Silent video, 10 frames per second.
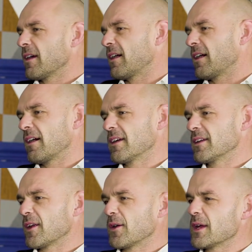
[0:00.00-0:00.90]

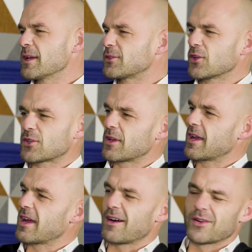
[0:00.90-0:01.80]
You know, it's just,
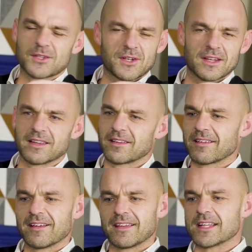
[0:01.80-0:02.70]
honestly,
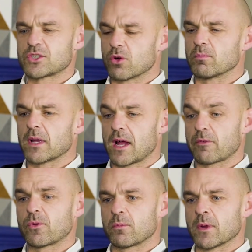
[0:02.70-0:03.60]
it took me, I
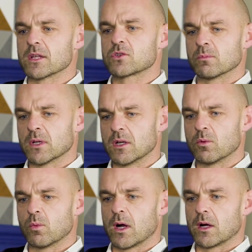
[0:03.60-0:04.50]
have to admit, it took me a
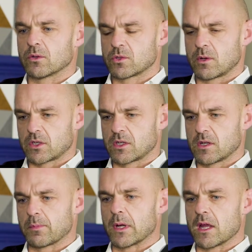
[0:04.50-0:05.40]
little while to
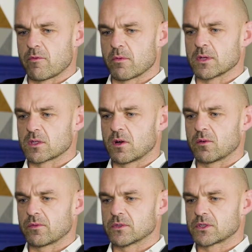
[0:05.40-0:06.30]
actually believe in
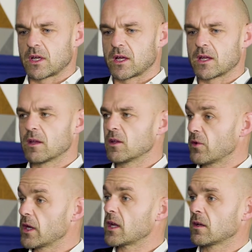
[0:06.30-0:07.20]
myself and say,
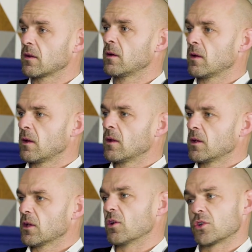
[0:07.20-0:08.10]
you're here.
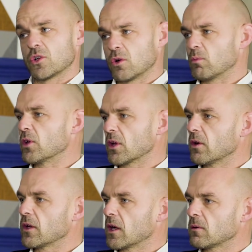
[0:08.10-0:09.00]
You got to show them what you
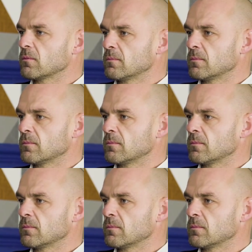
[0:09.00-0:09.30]
got now.